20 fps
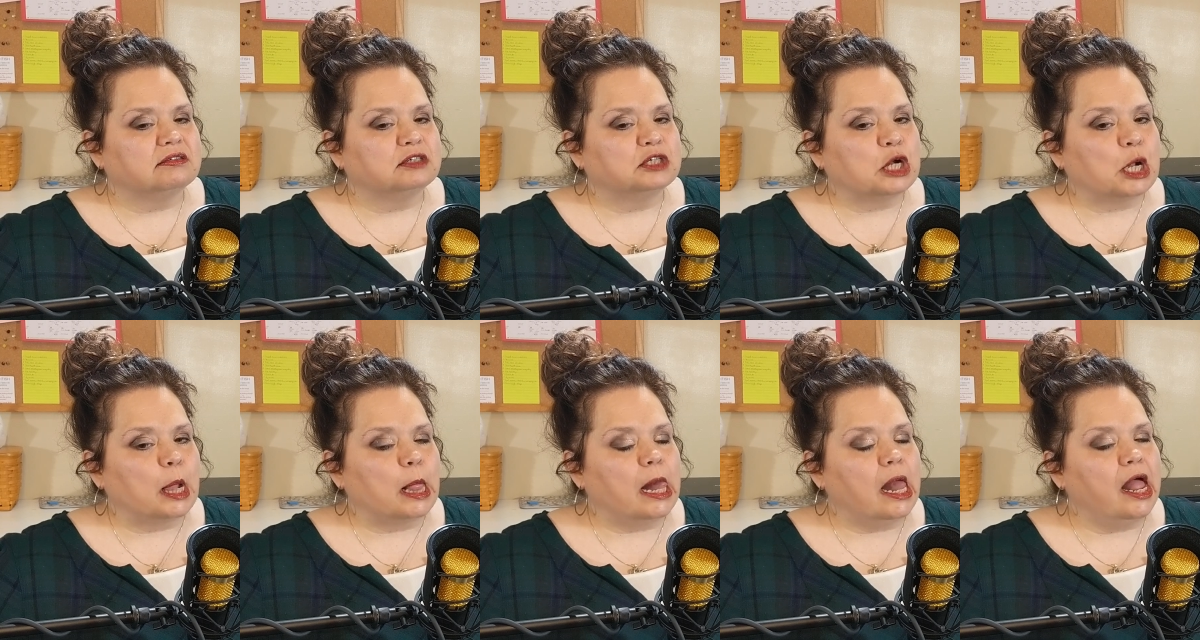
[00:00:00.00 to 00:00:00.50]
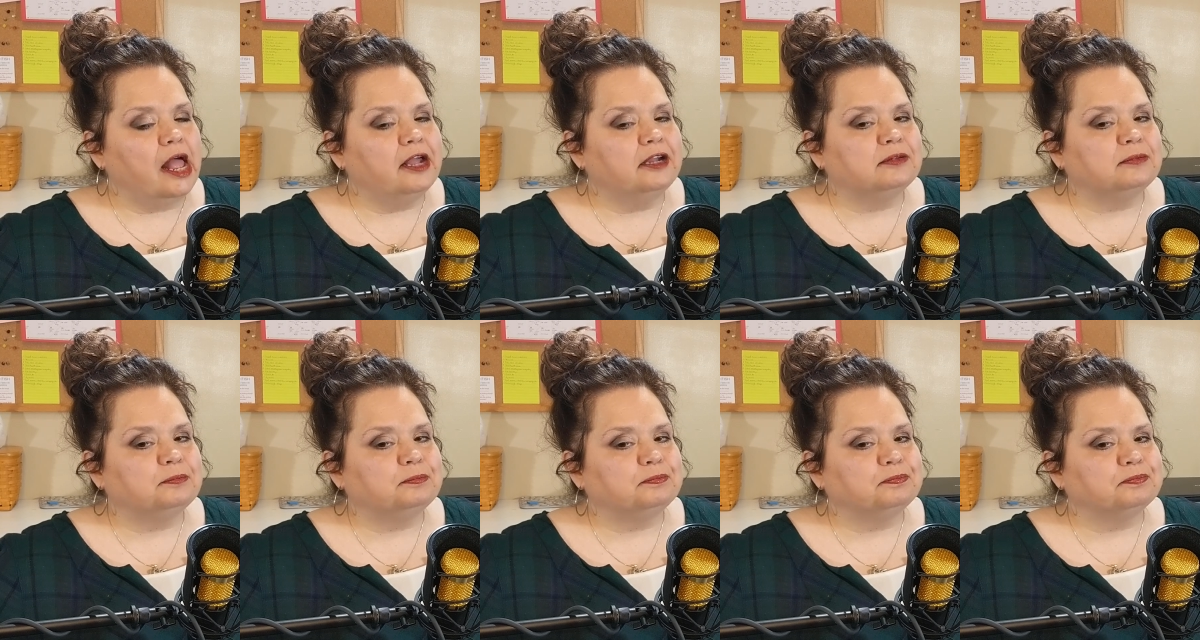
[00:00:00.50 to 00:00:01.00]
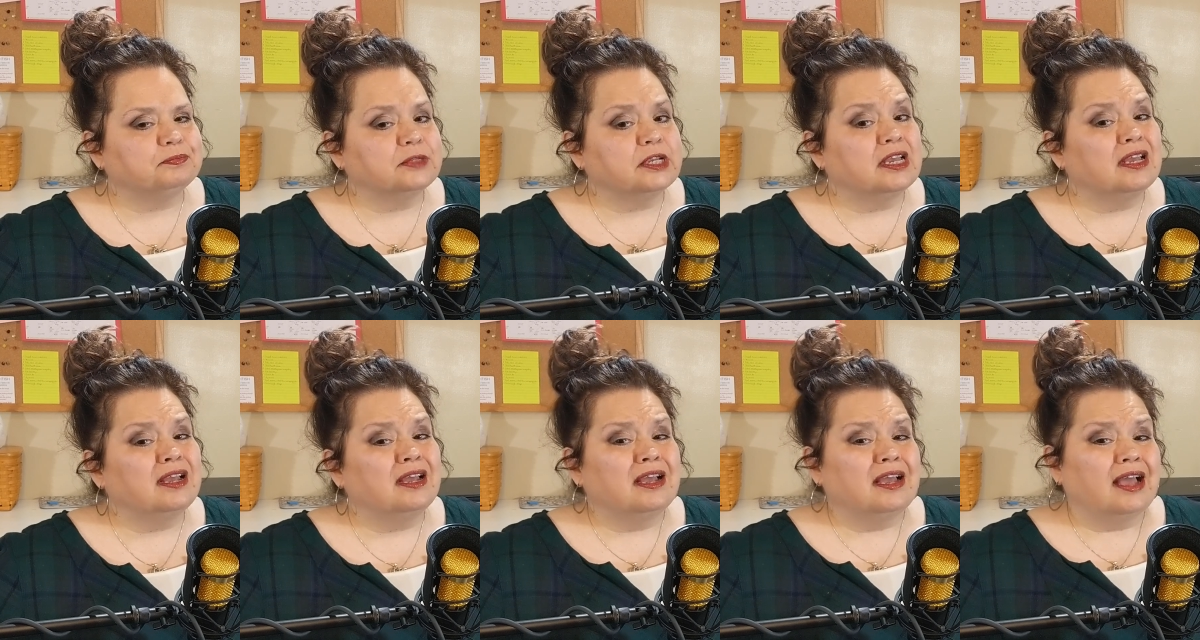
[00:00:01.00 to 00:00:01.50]

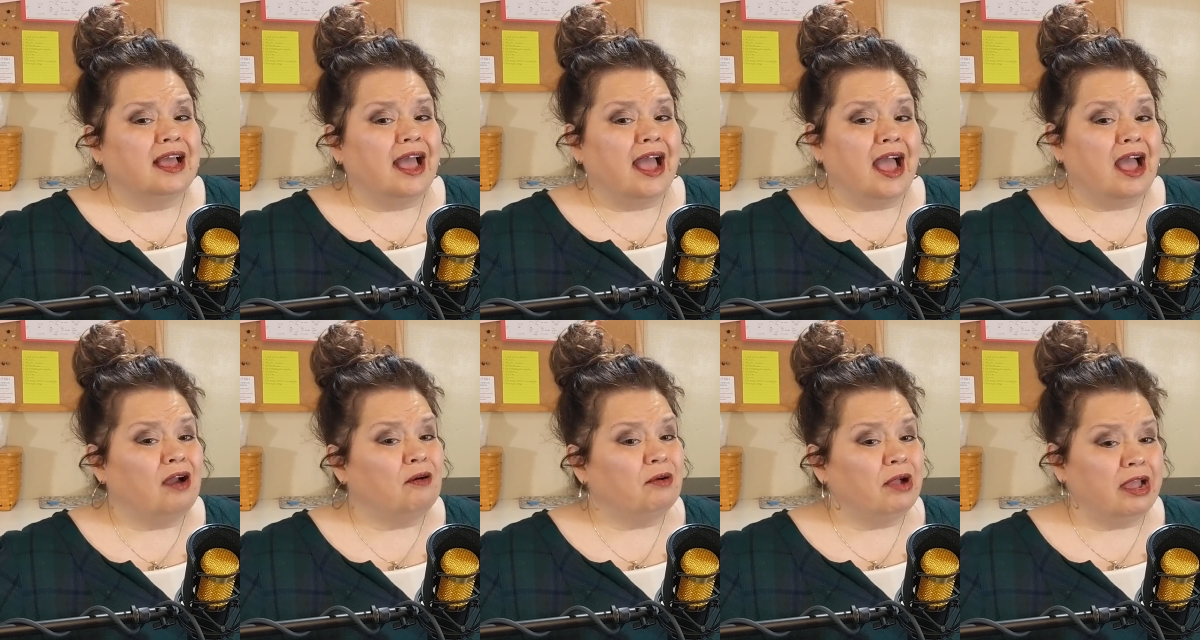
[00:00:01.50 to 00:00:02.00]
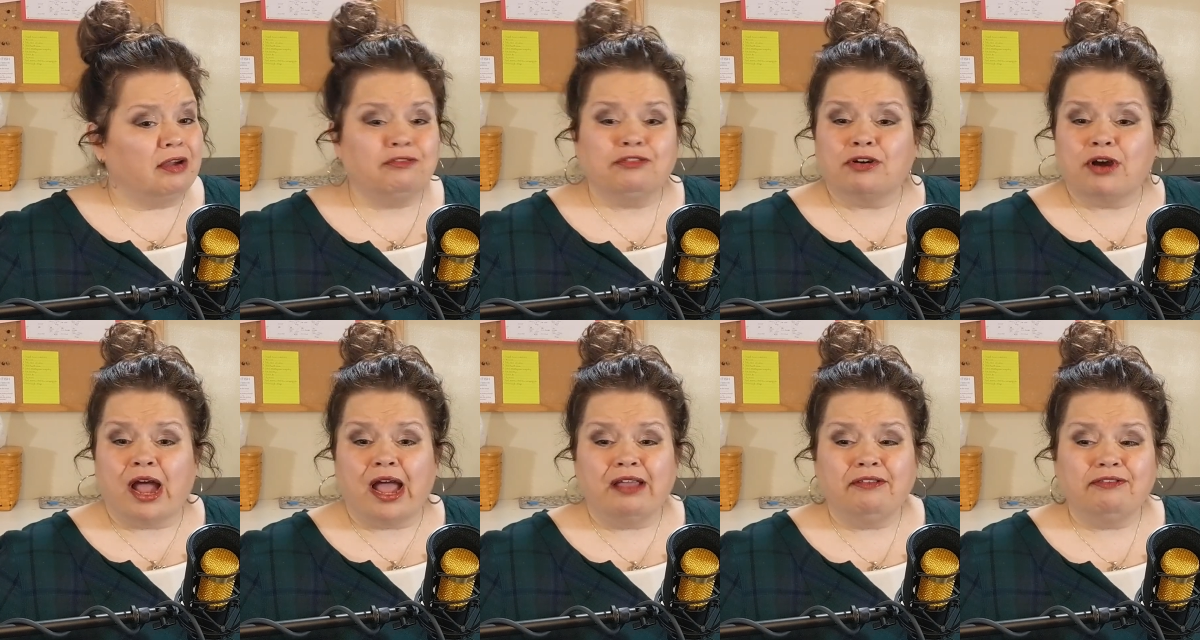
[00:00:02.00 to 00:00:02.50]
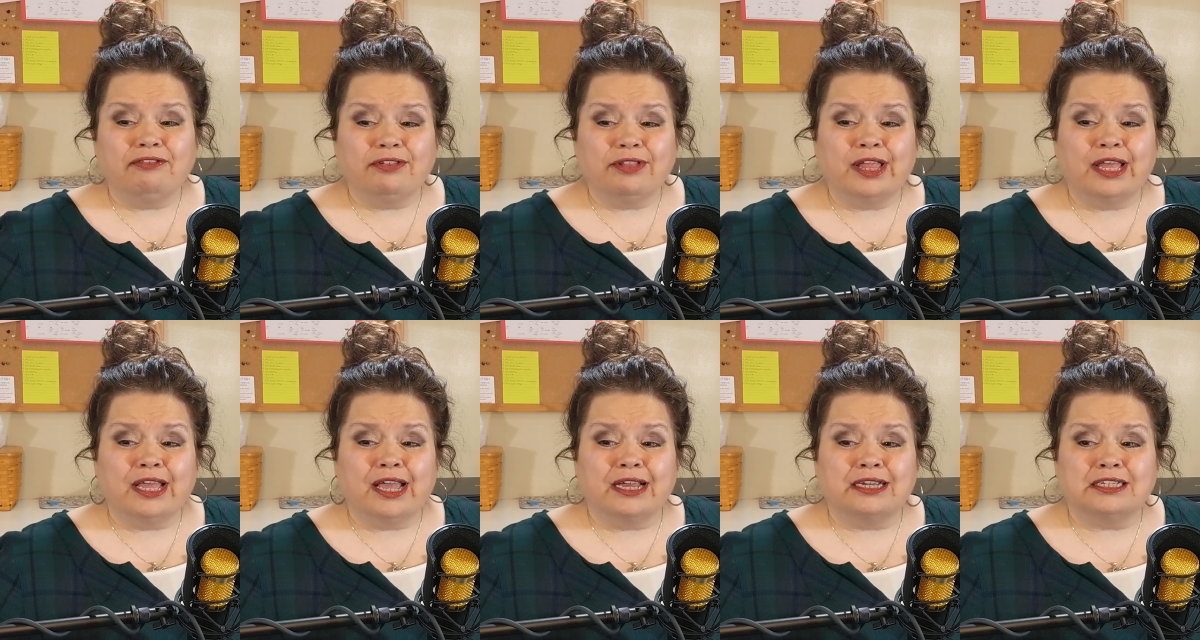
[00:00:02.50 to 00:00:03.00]
However, I feel like I
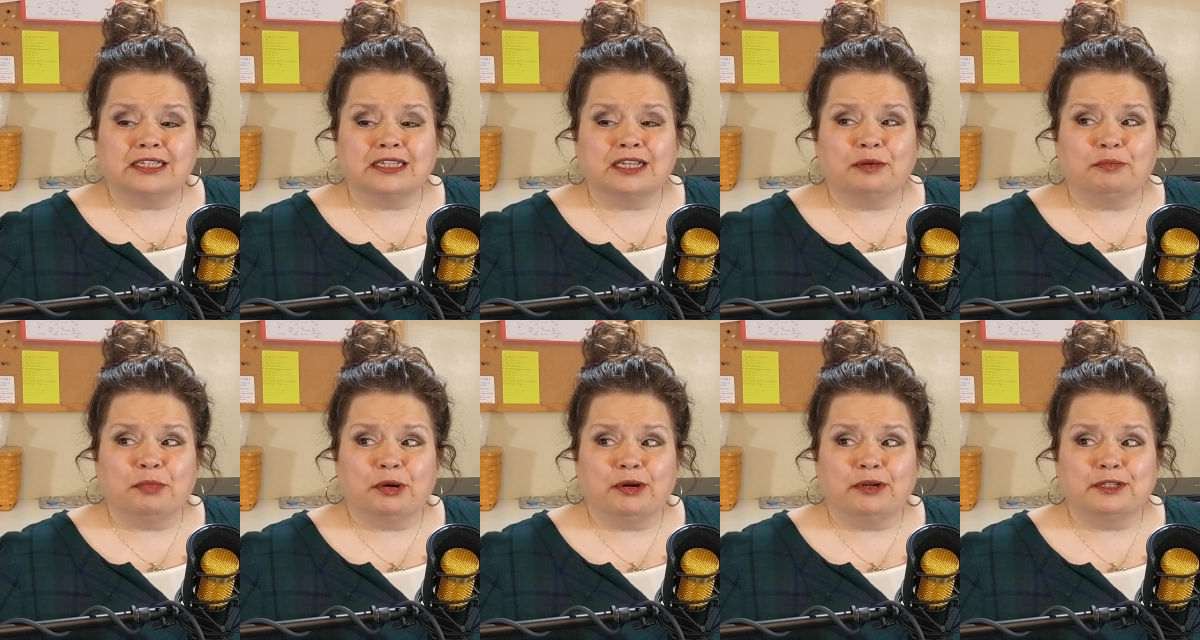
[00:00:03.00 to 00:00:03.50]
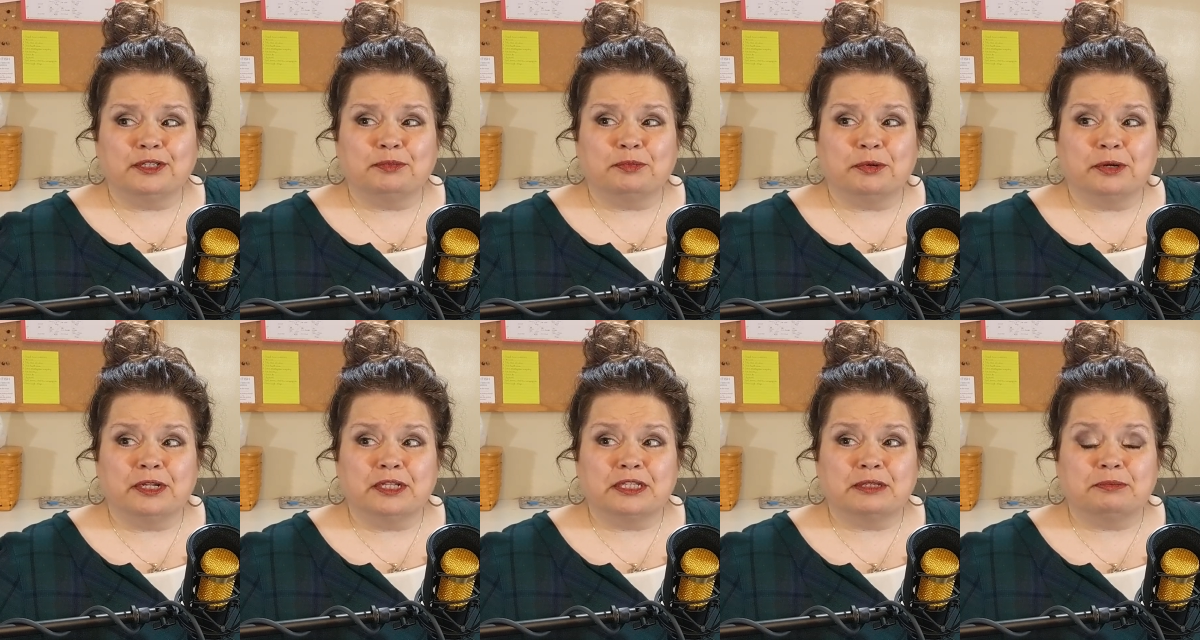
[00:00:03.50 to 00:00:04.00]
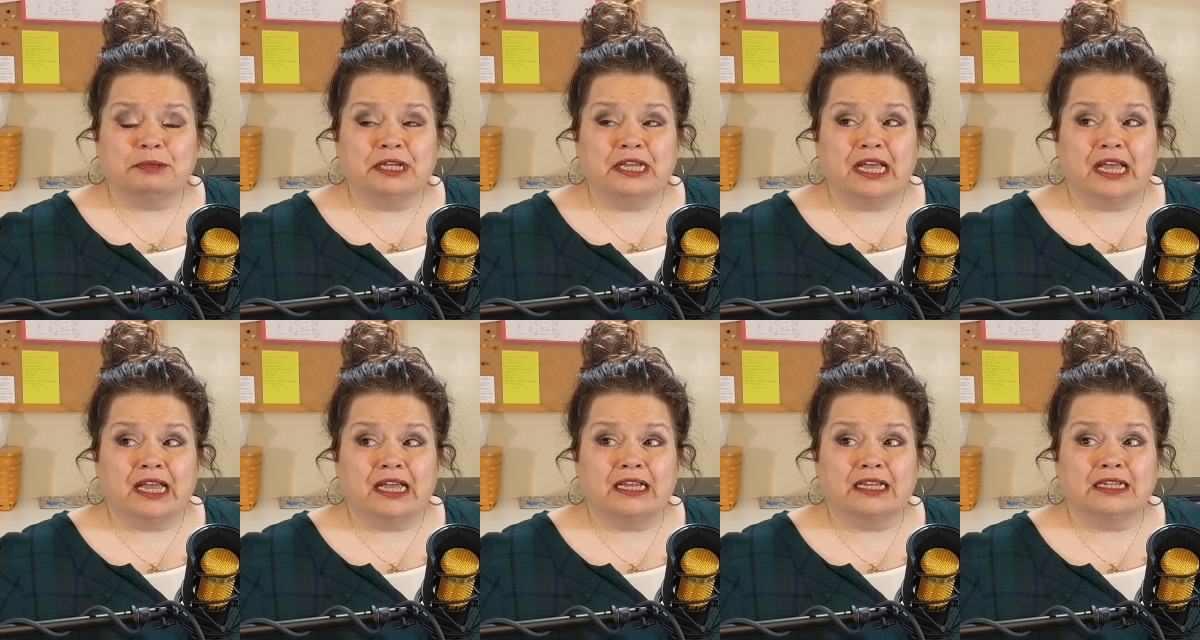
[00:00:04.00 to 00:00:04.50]
should get bonus points
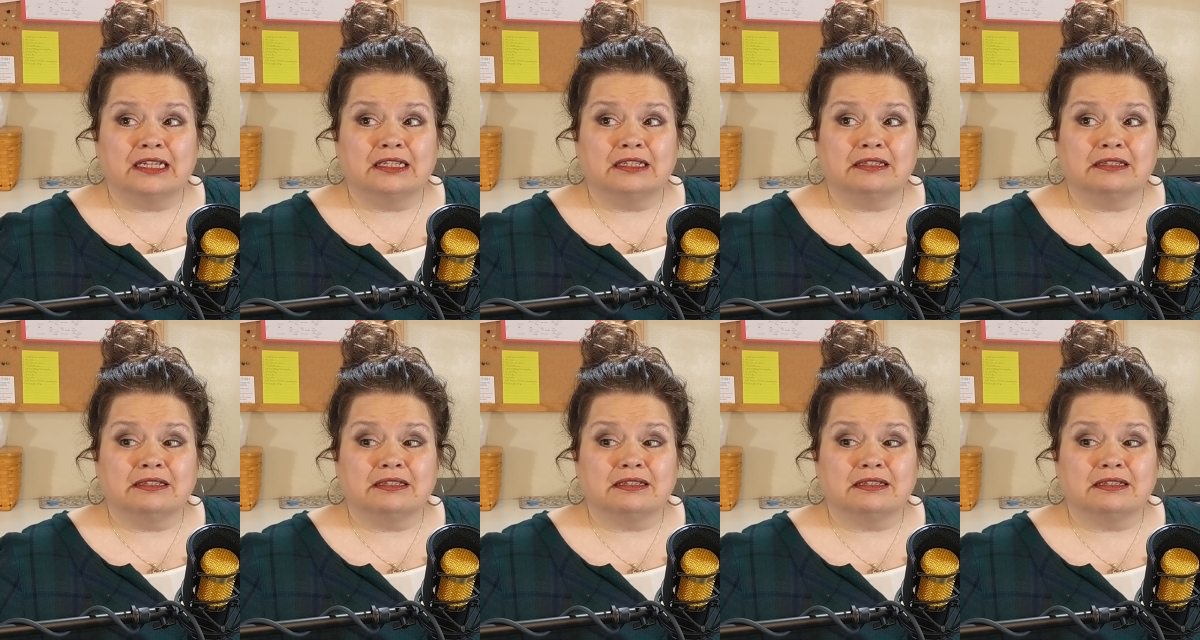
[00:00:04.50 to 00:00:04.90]
because